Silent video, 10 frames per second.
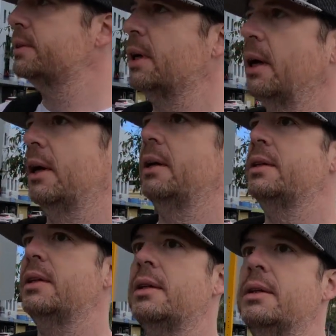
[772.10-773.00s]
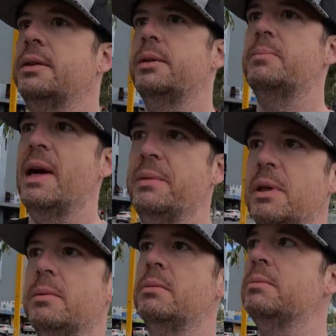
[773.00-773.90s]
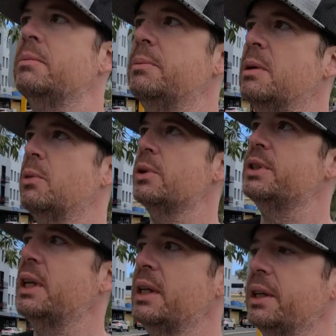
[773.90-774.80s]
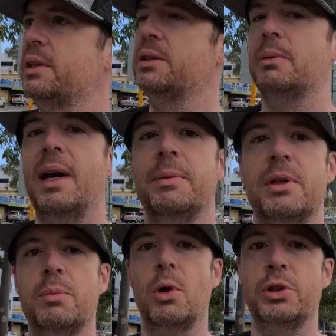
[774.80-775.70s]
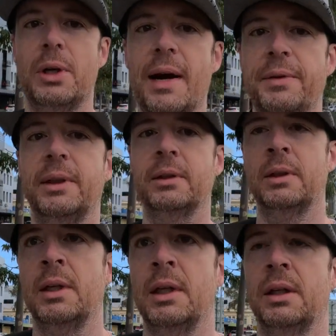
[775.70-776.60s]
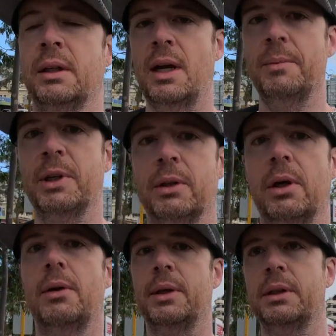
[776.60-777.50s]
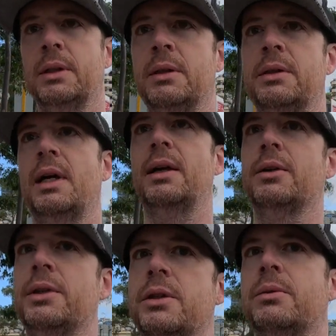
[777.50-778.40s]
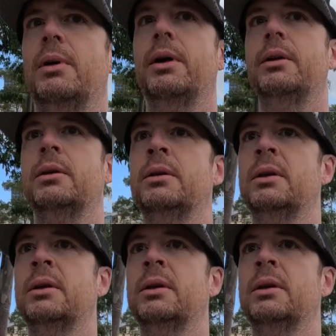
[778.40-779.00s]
So there's maybe a bit more scenic this way, but there's more traffic coming and going down on this road.